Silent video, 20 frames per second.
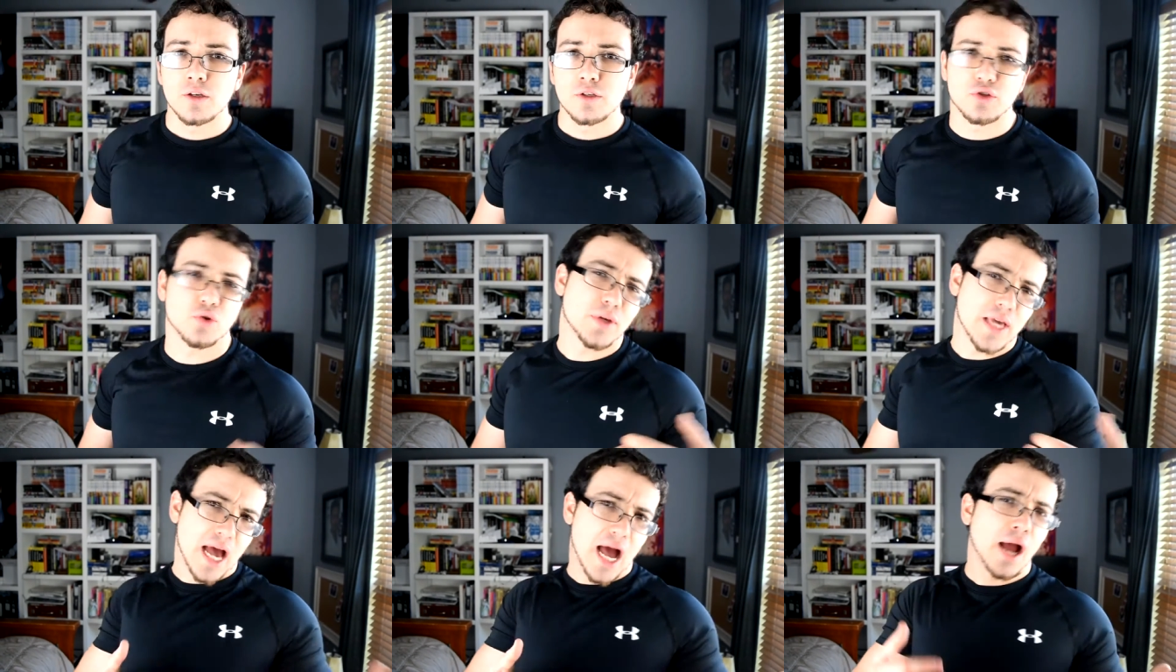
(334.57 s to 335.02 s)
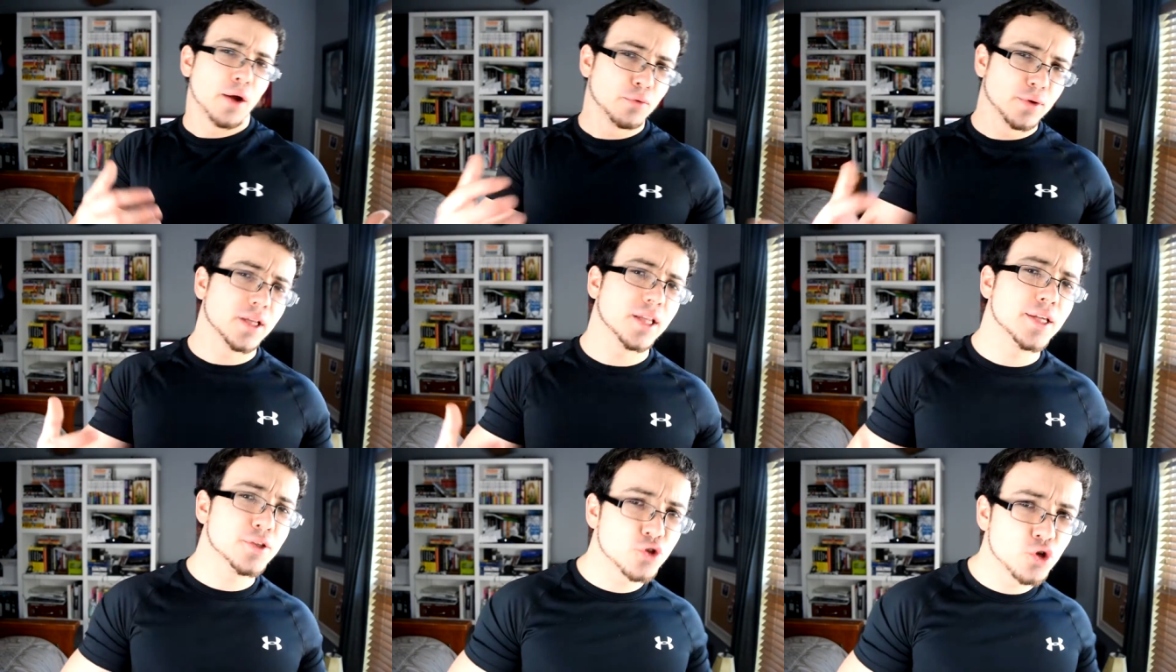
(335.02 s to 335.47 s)
So yeah, I
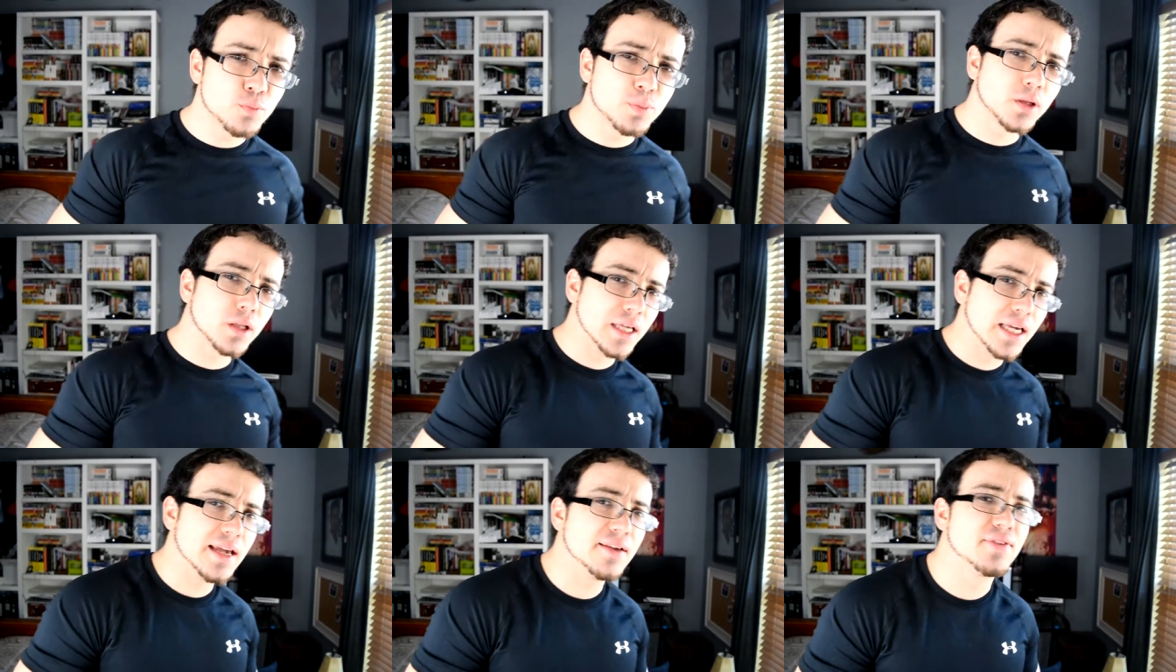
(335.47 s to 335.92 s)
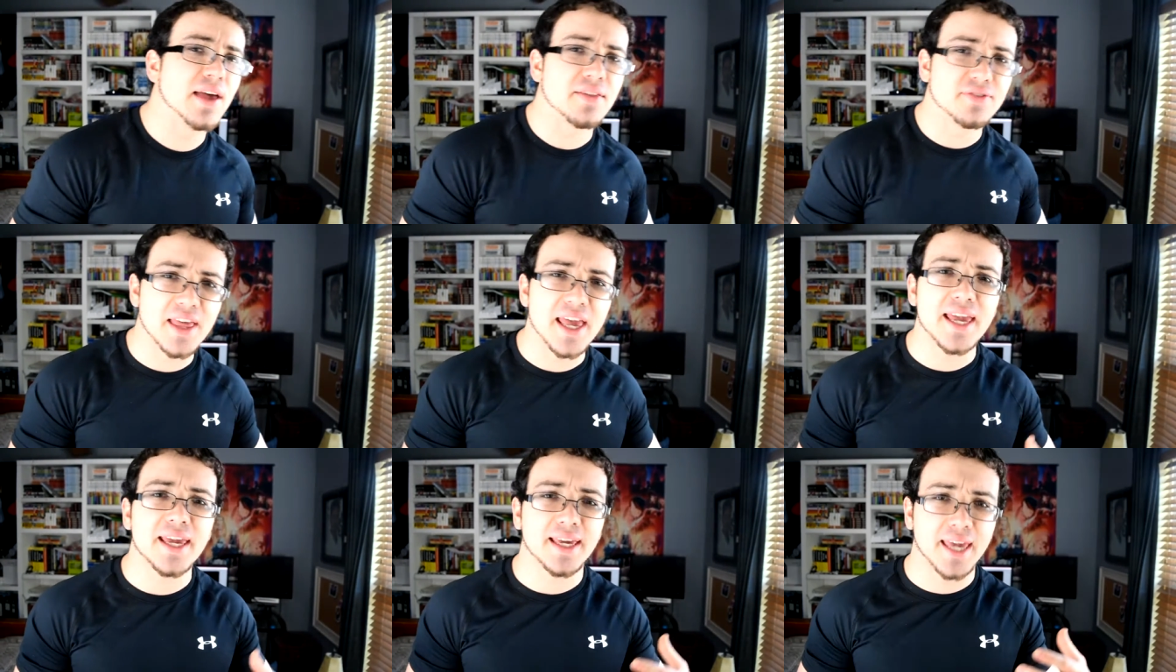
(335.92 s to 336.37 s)
really do believe that
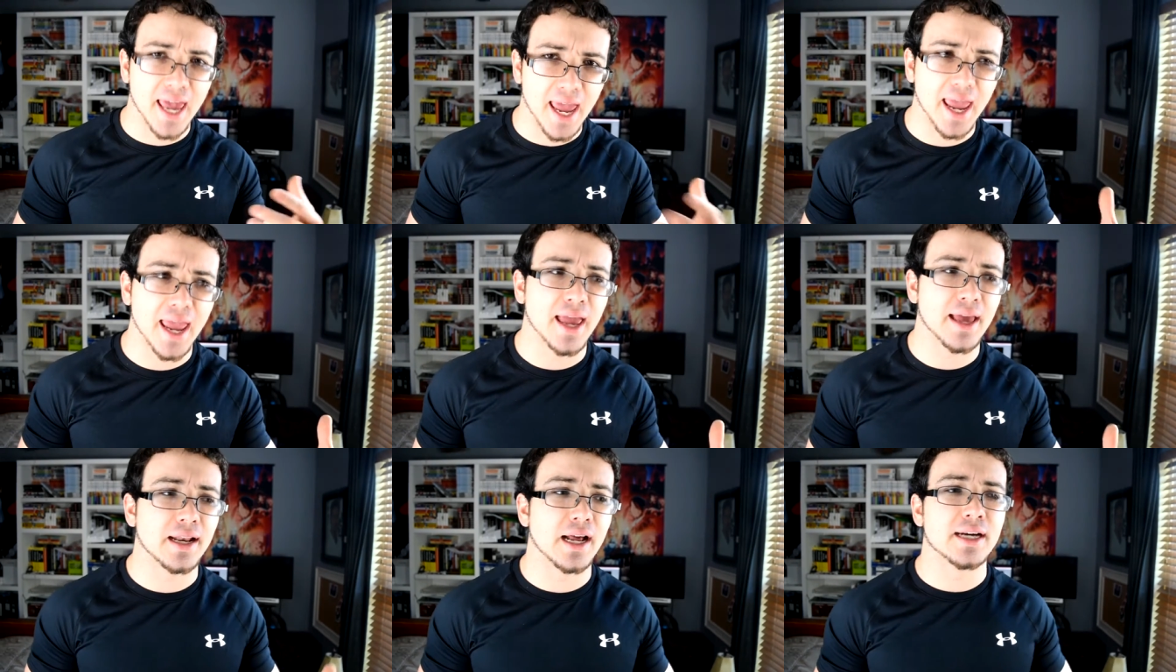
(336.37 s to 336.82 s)
they can